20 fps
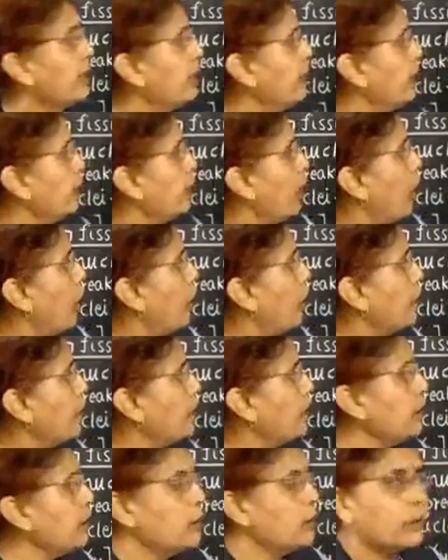Here how
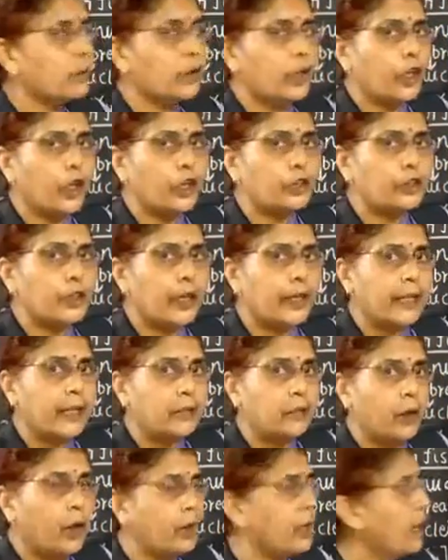many nucleons are
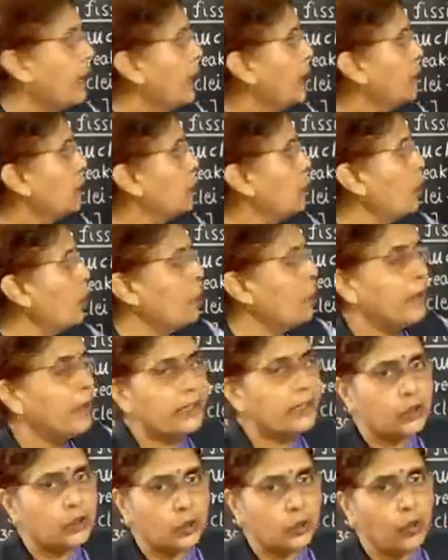involved? 2
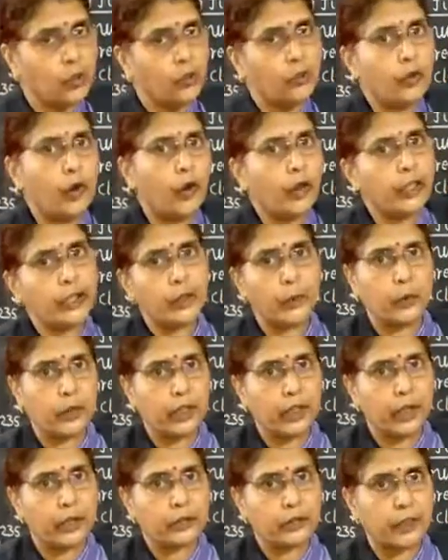plus 2, 4
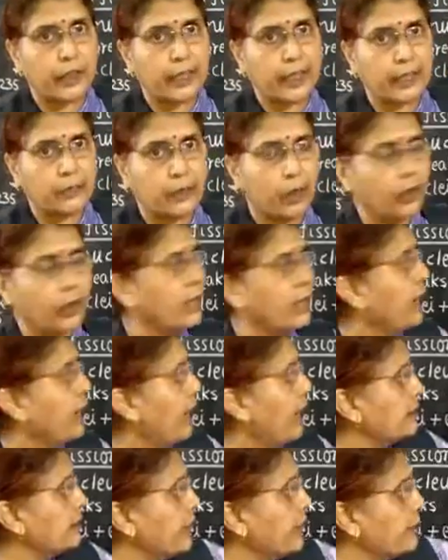nucleons are involved
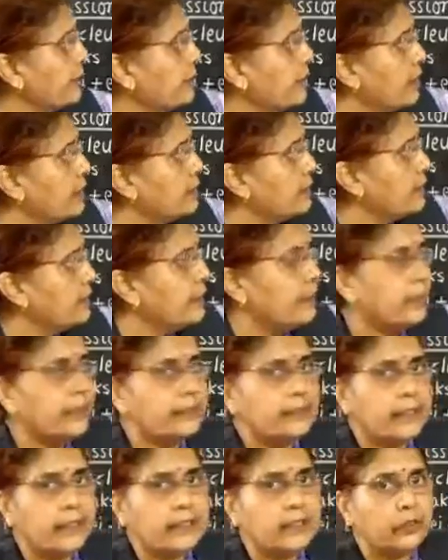and the energy
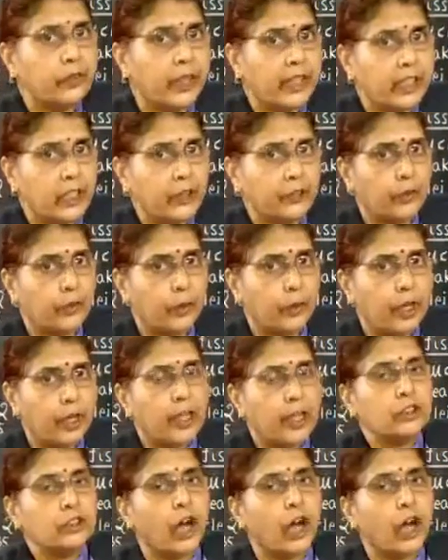released is 24.